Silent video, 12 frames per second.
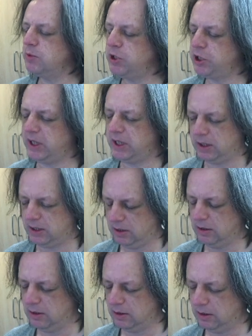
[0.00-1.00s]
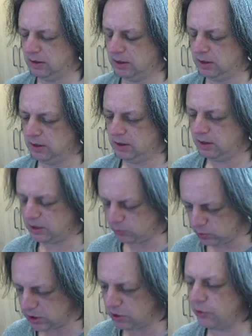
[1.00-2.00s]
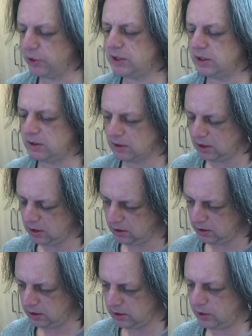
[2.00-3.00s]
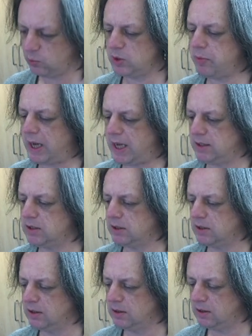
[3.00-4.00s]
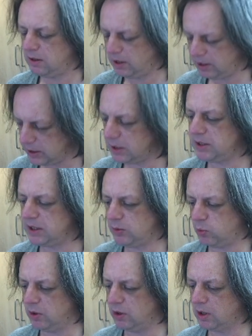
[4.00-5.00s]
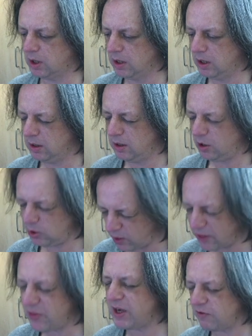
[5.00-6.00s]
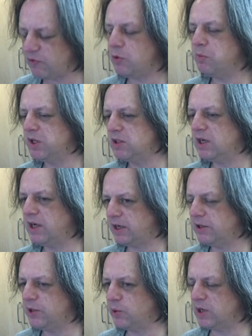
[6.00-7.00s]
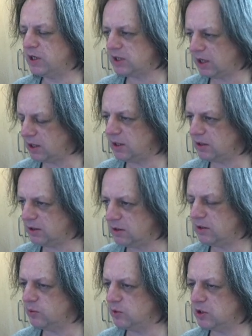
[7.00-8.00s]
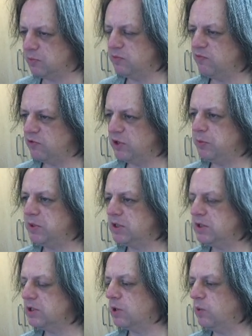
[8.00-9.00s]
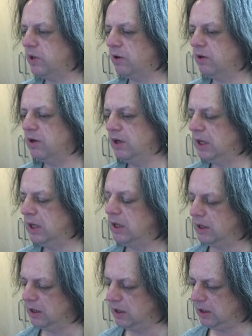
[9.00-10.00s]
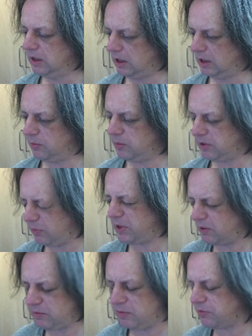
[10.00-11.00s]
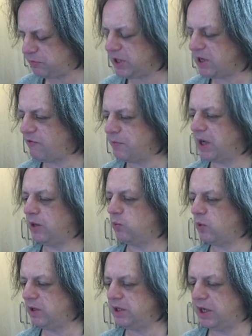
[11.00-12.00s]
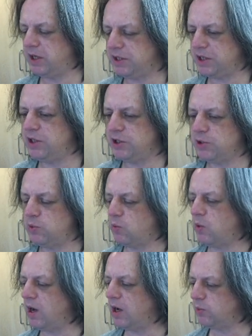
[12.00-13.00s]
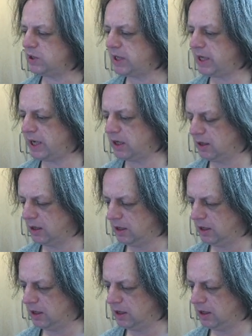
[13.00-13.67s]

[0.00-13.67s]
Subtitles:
machine. And it was anointed, and it was blessed, and it did work. Although I think a few months later the owner said that there was some funny business going on. But never mind, it didn't do it while it was here.